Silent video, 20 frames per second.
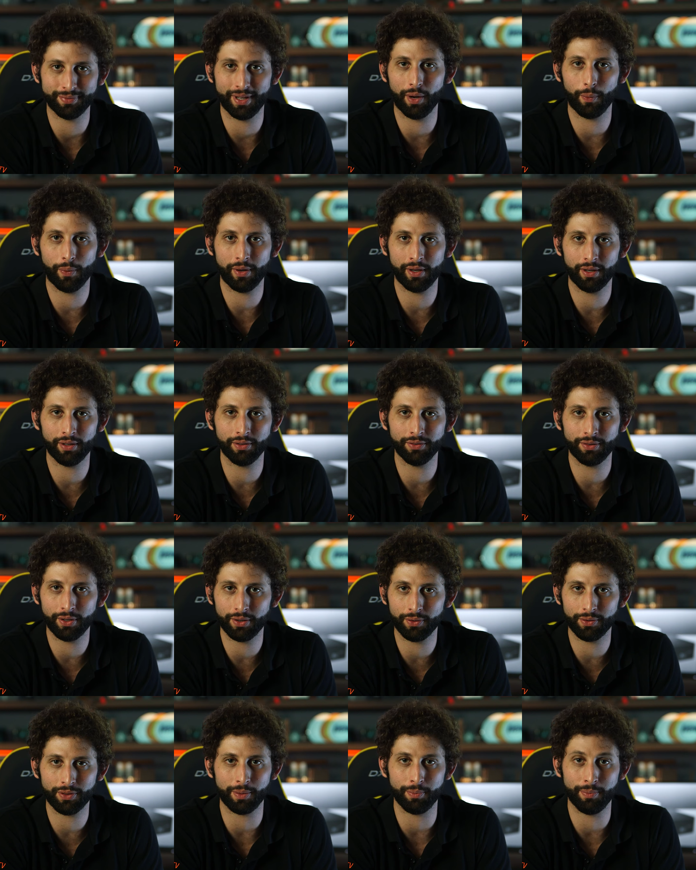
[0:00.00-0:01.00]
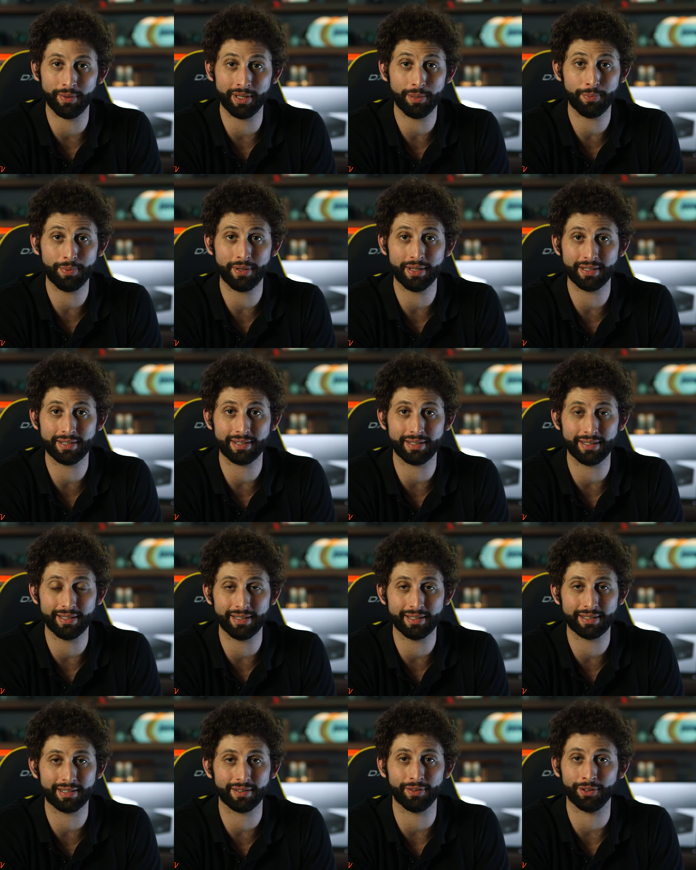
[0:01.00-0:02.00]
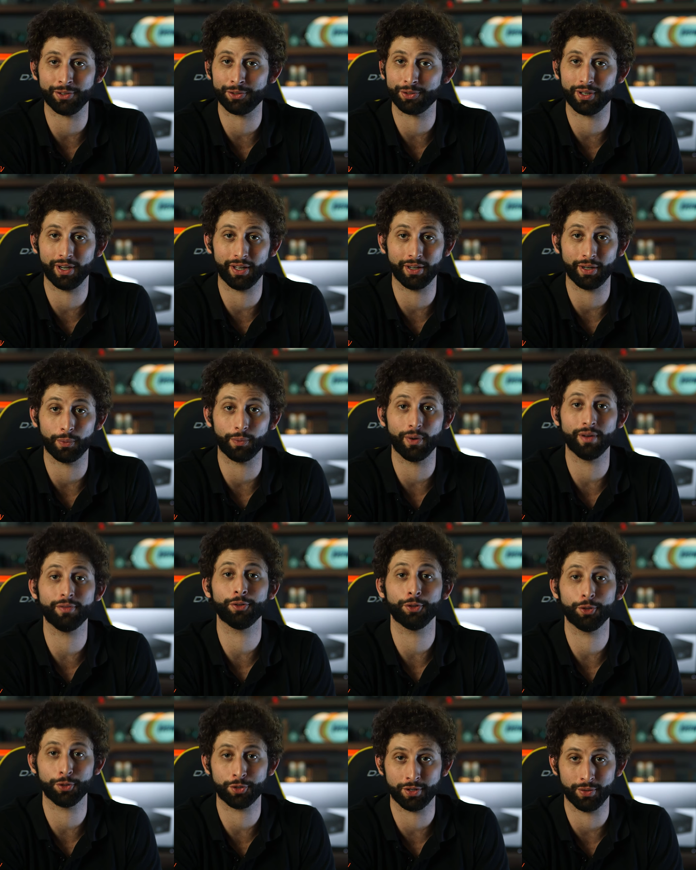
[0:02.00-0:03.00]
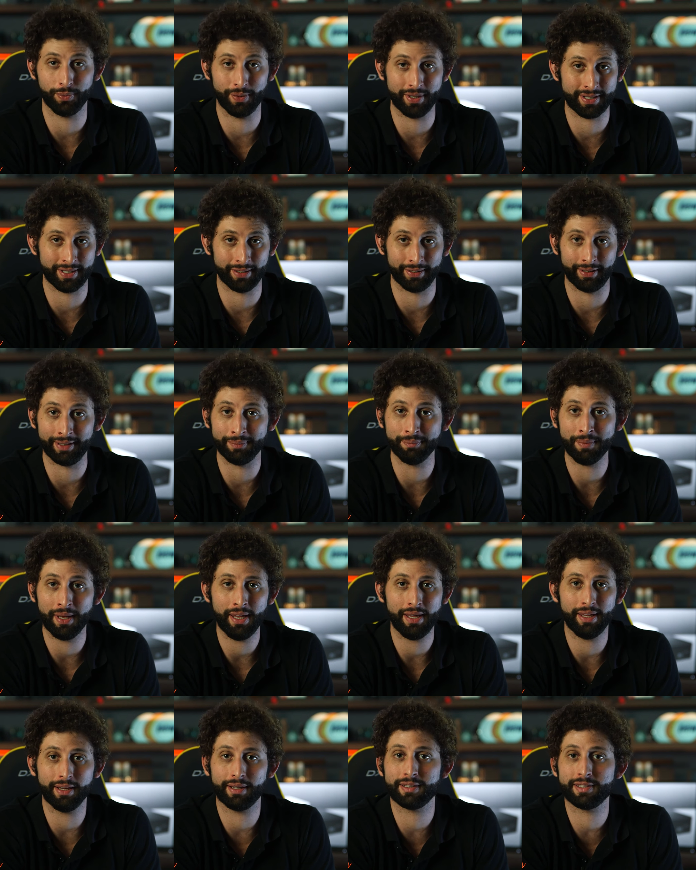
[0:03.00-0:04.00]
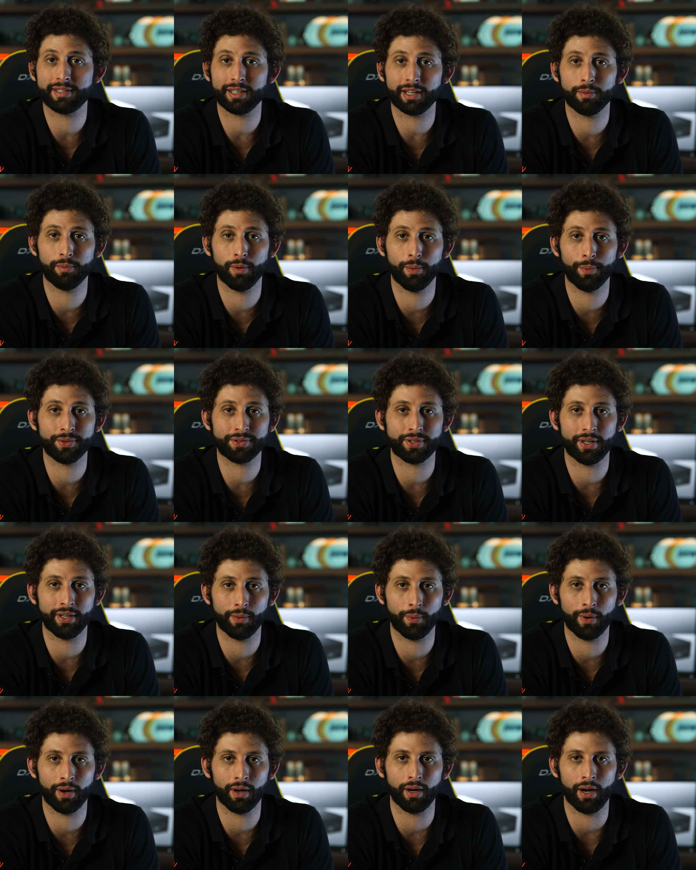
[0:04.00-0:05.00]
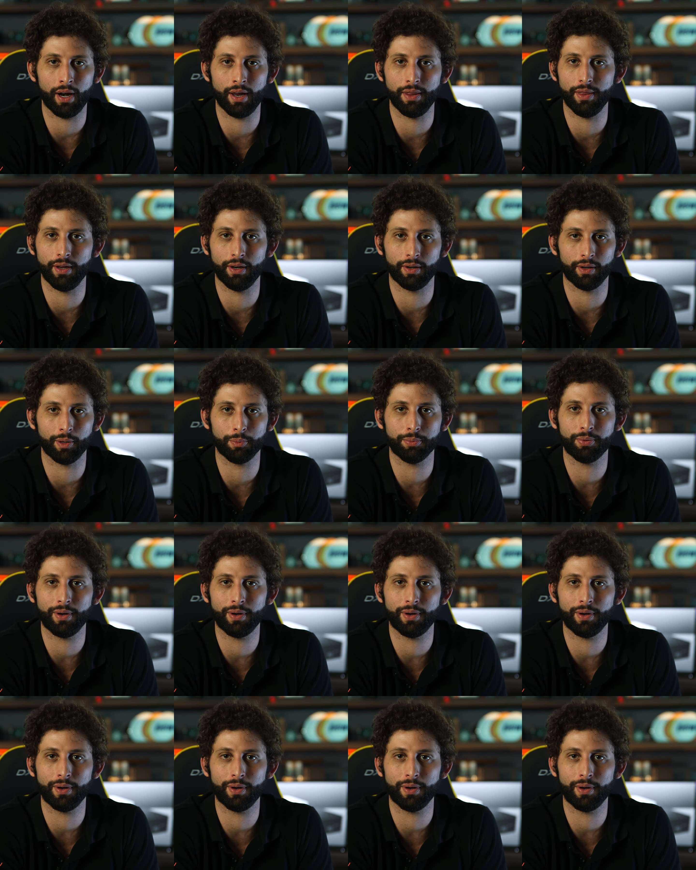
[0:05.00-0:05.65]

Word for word: Now, we all know that mini PCs have undergone a revolution recently. You can stick them almost anywhere, and there are